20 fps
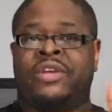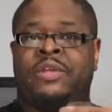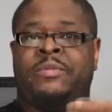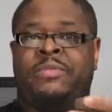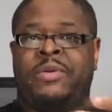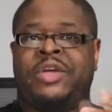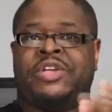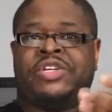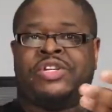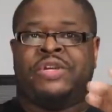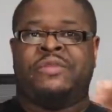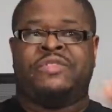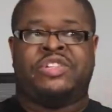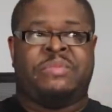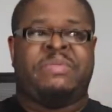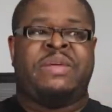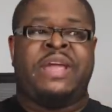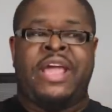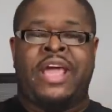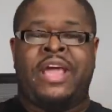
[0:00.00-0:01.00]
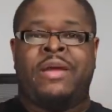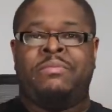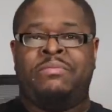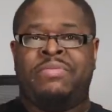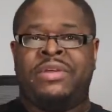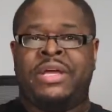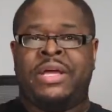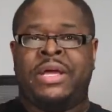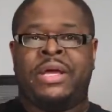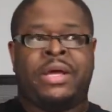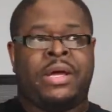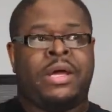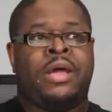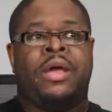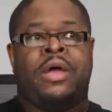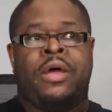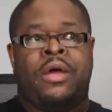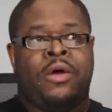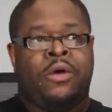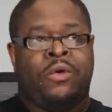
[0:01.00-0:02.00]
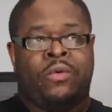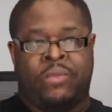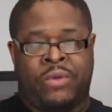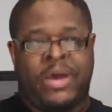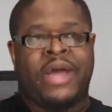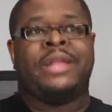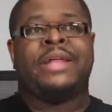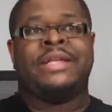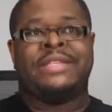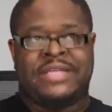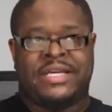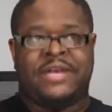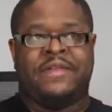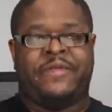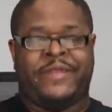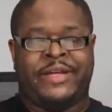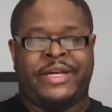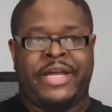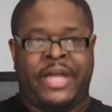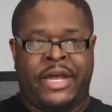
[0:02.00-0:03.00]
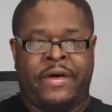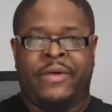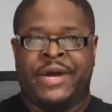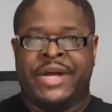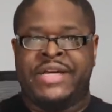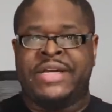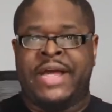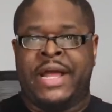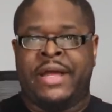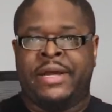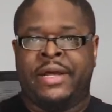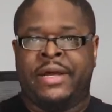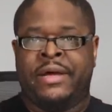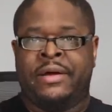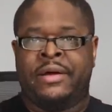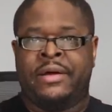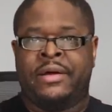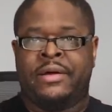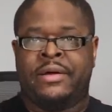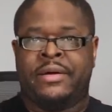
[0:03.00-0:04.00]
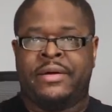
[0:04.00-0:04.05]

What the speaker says: the depiction of Japan being relatively irritating,